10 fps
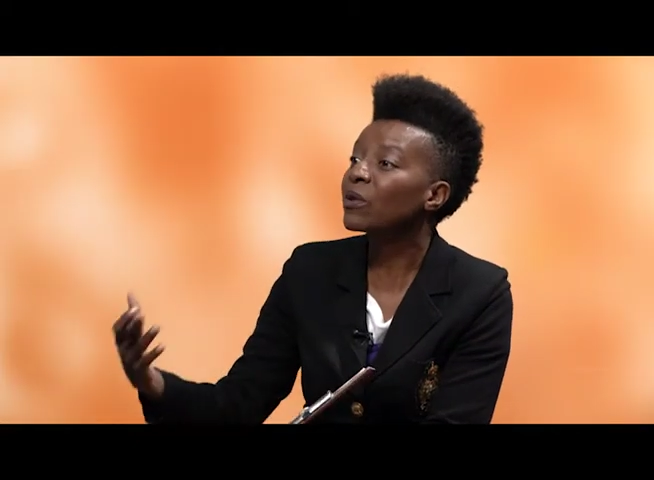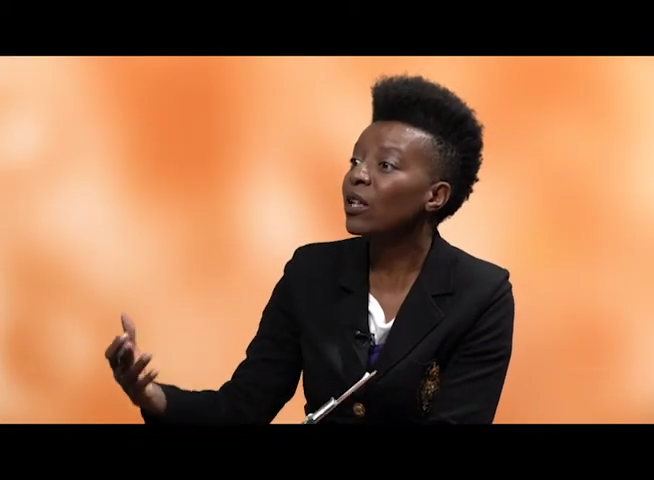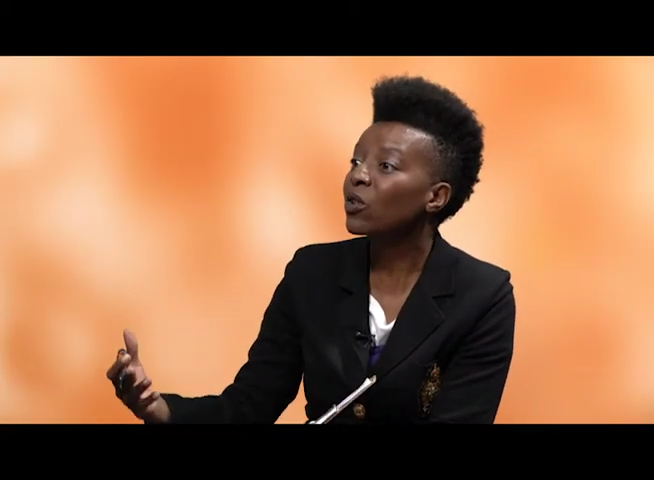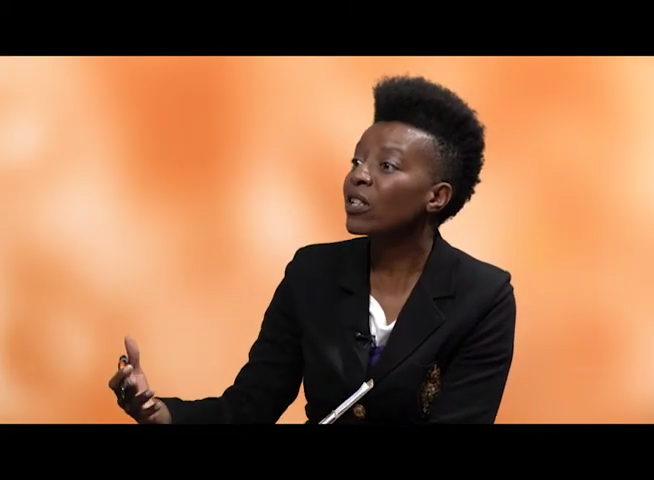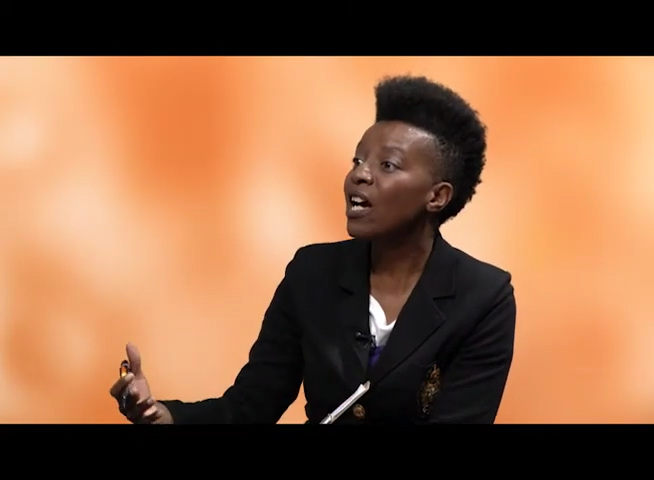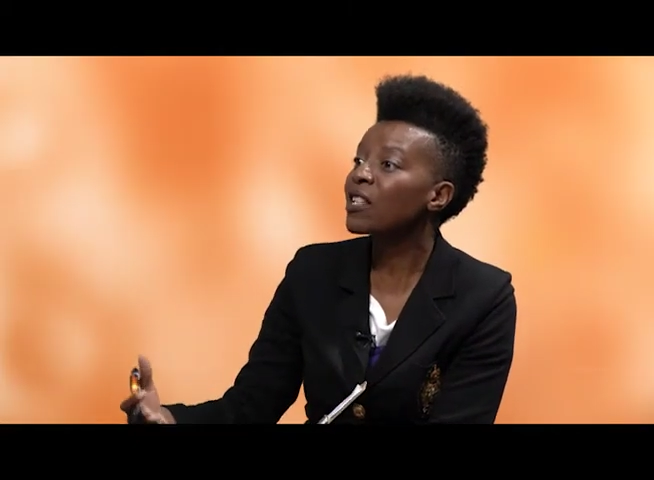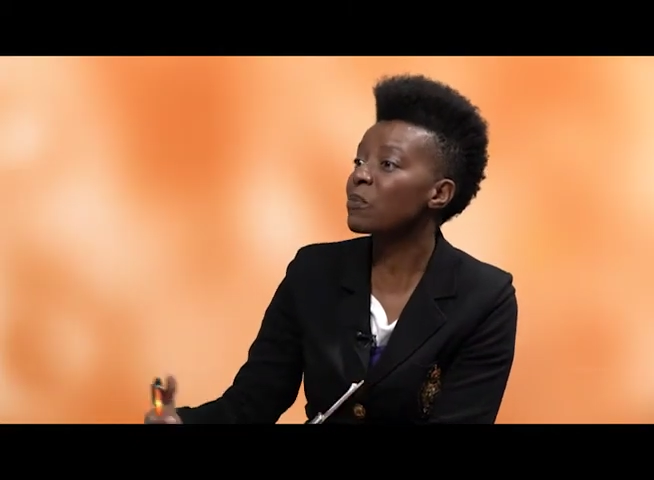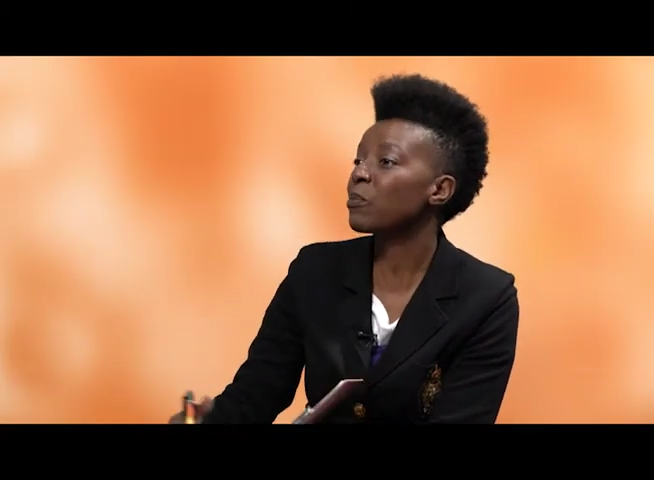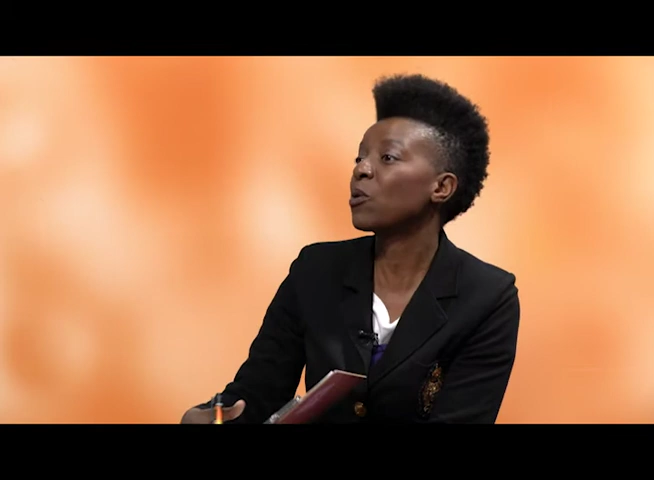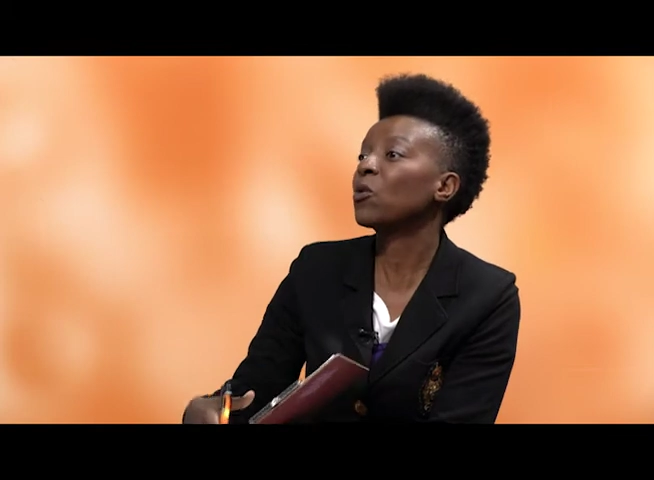recognized,
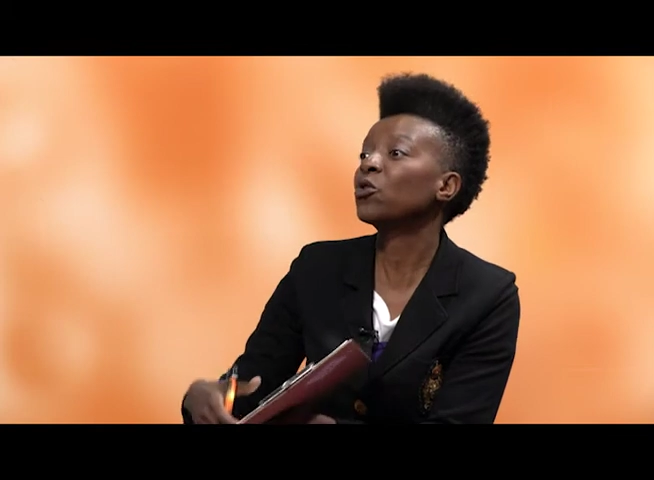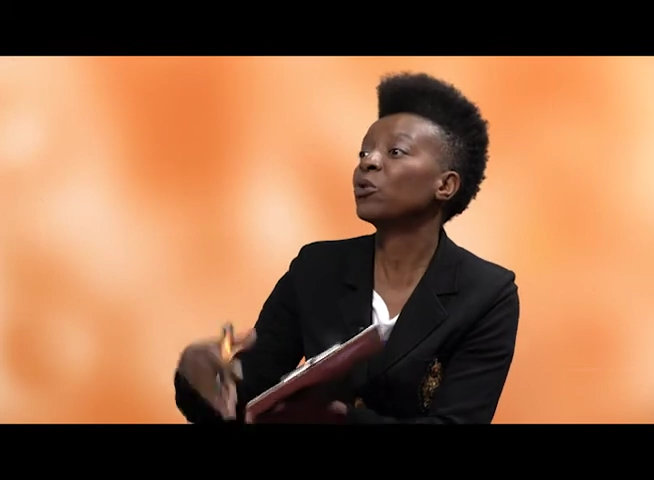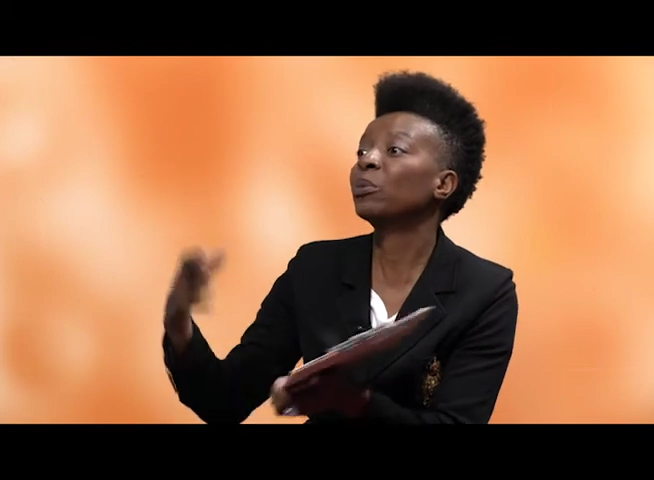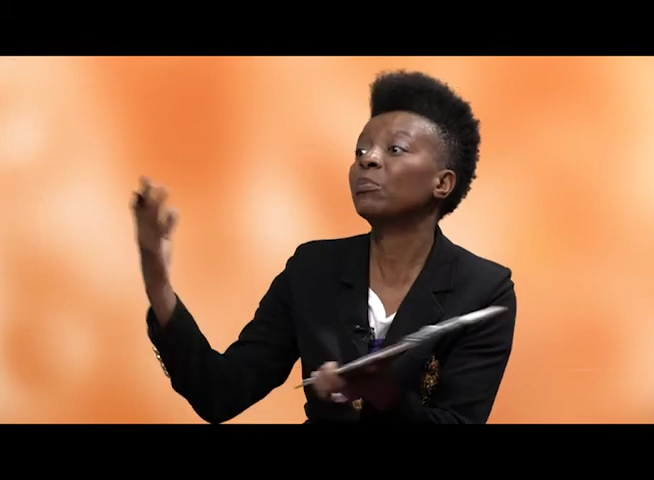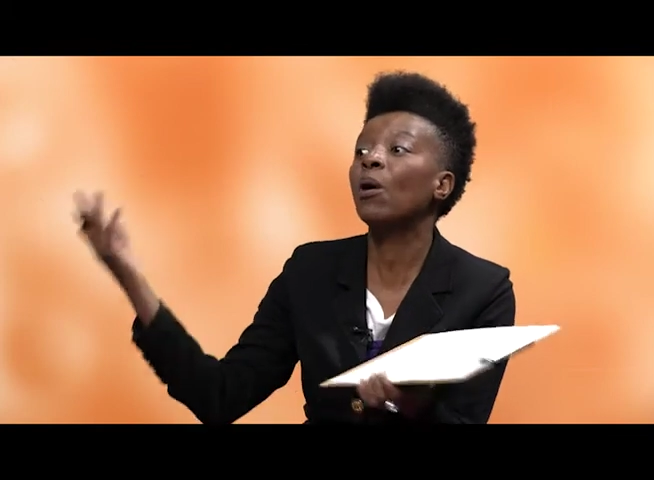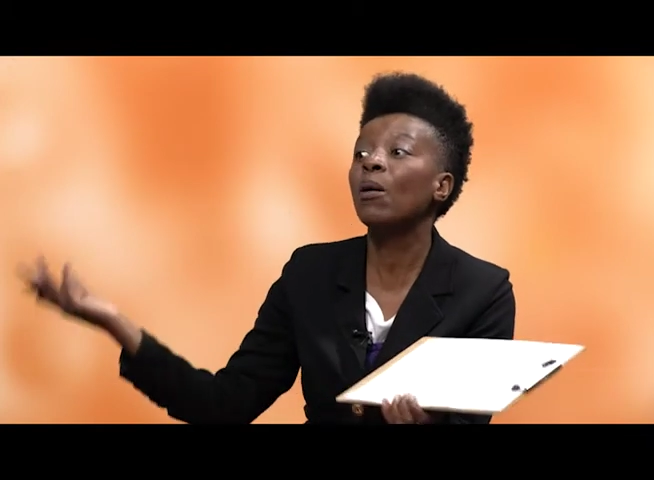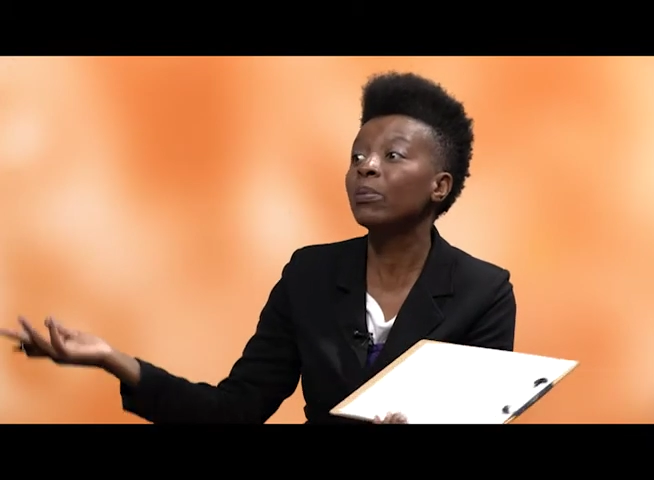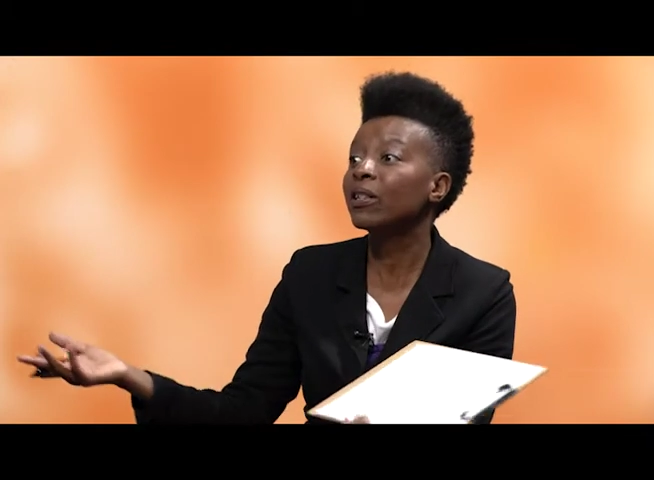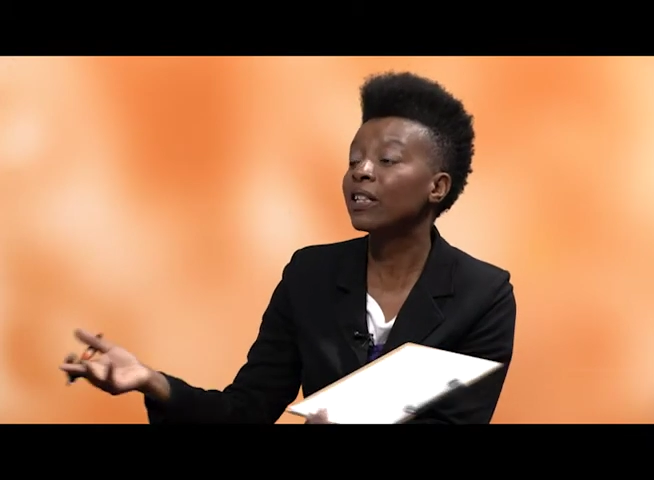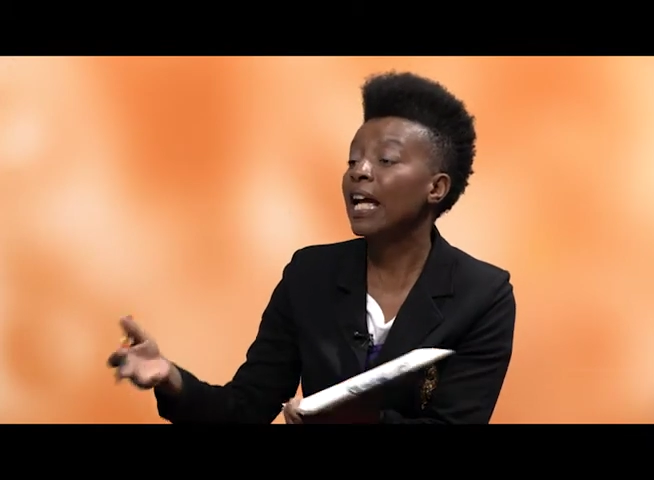people want to be
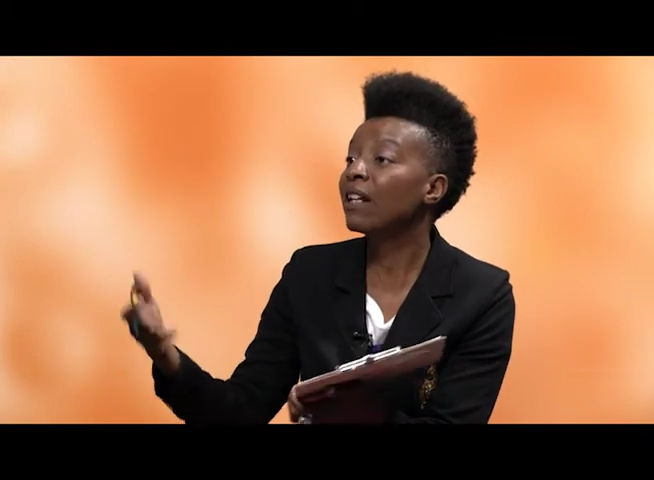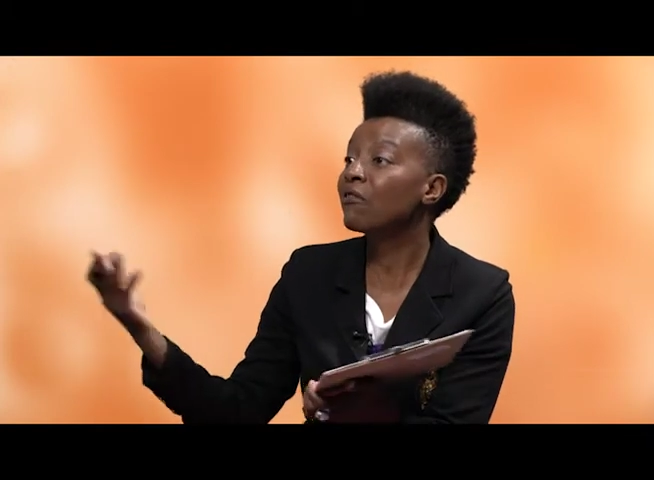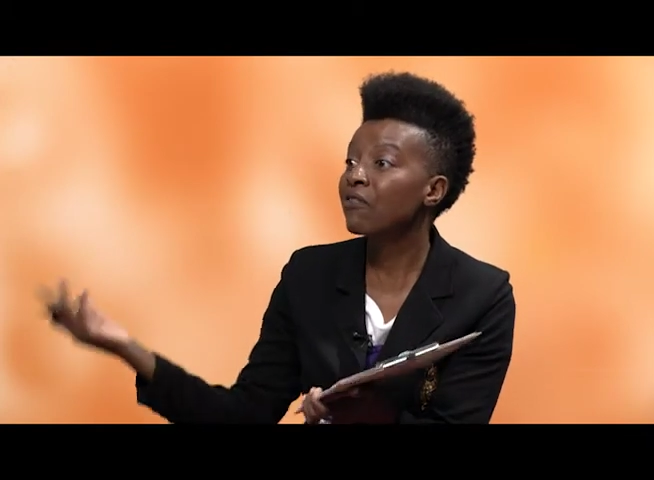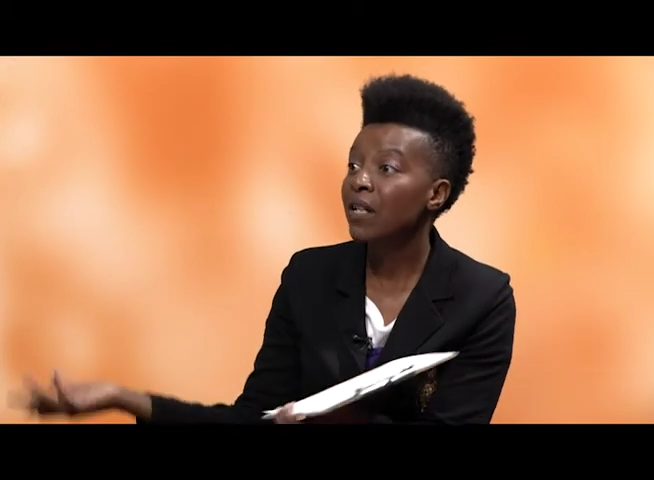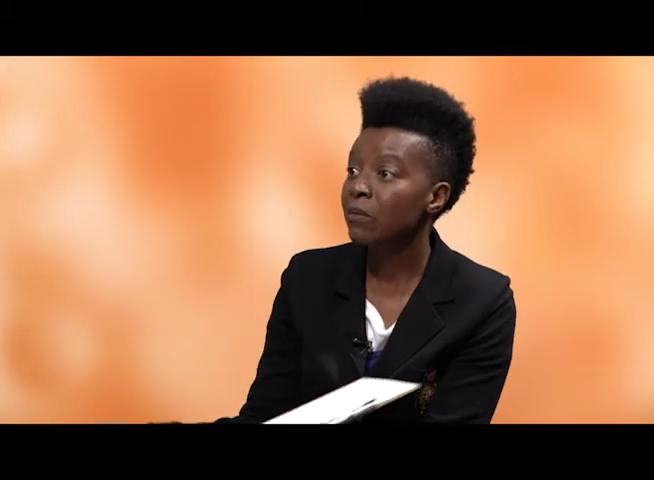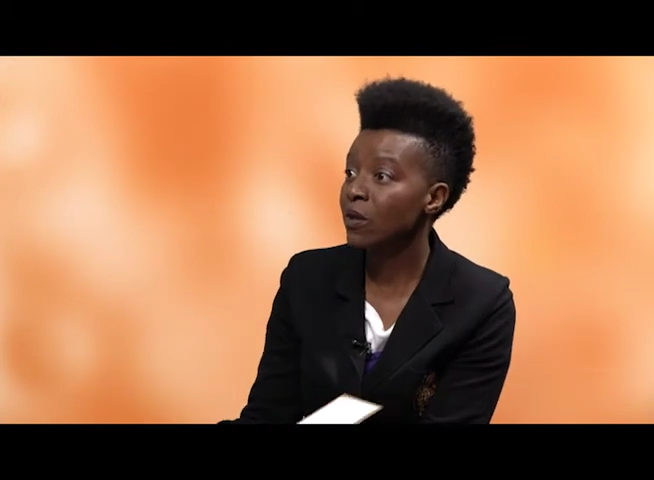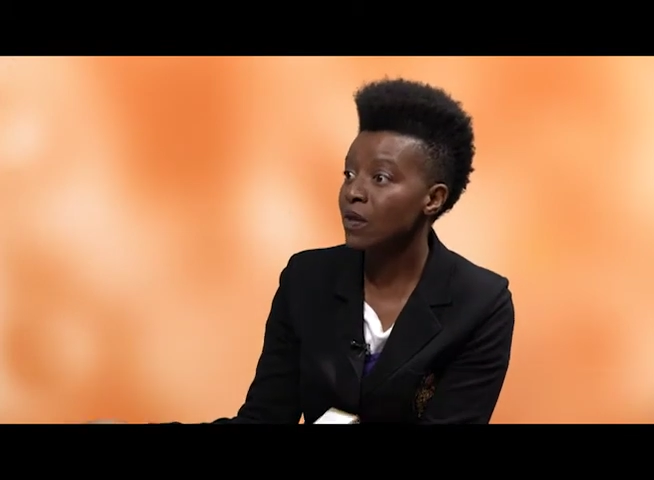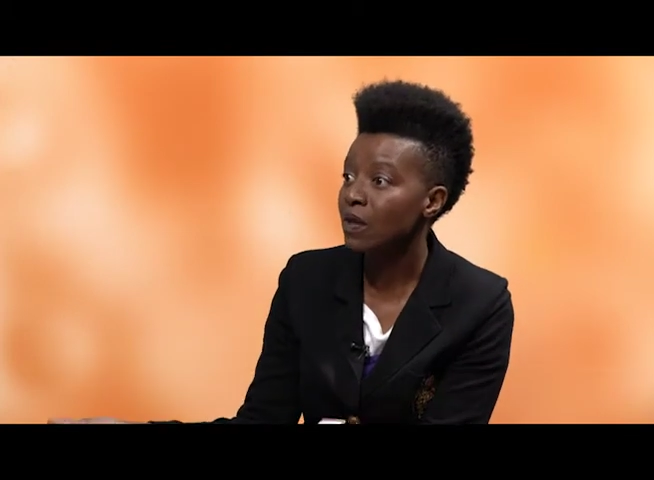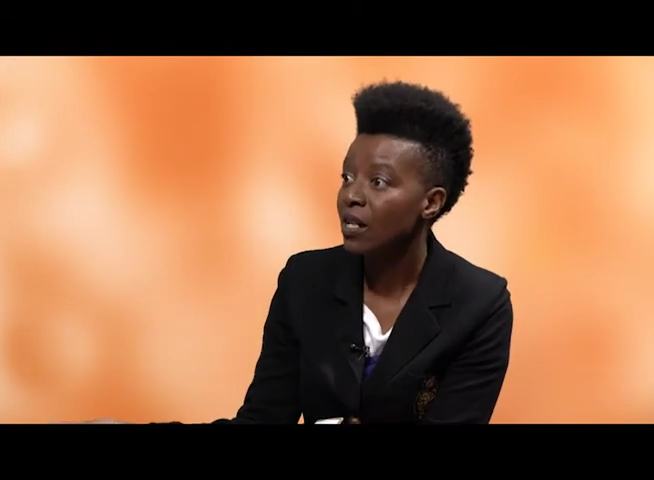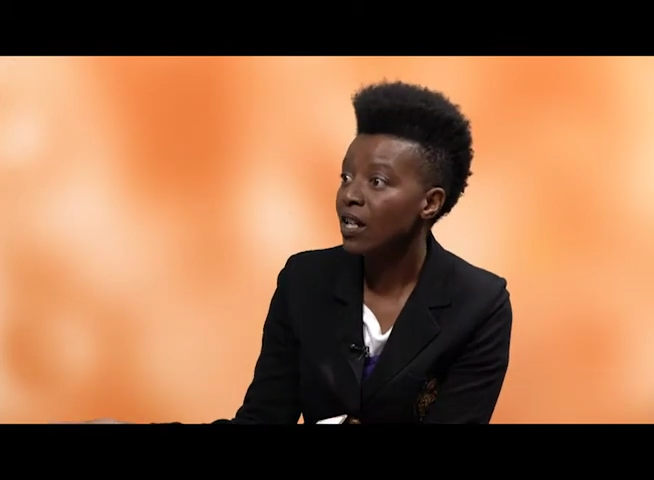popular and
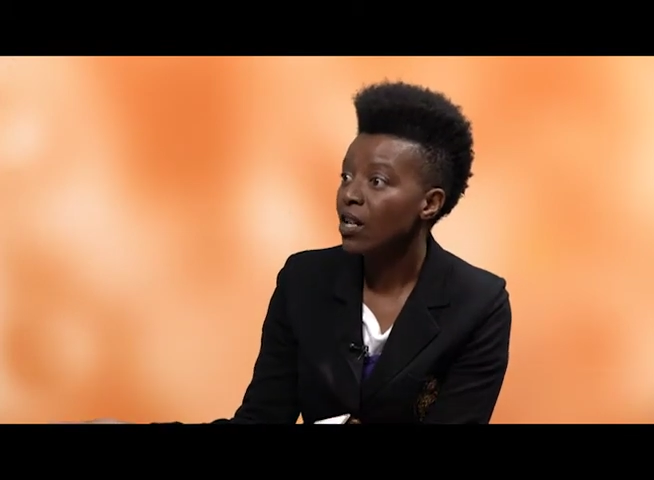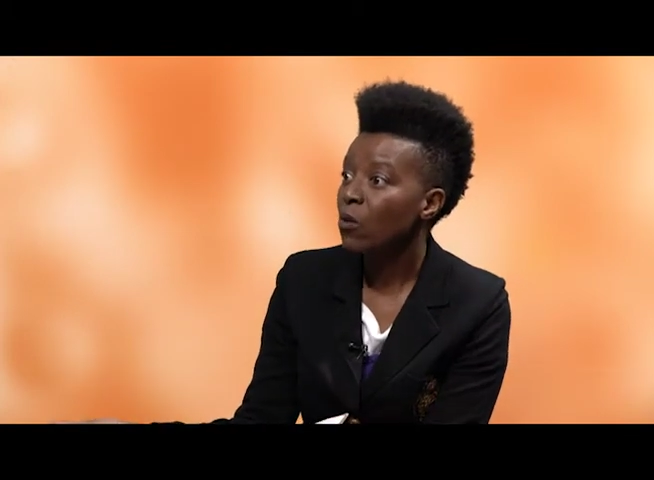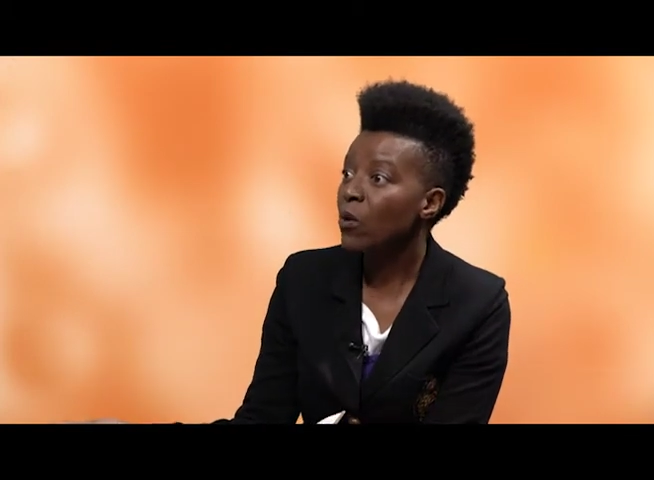famous yeah.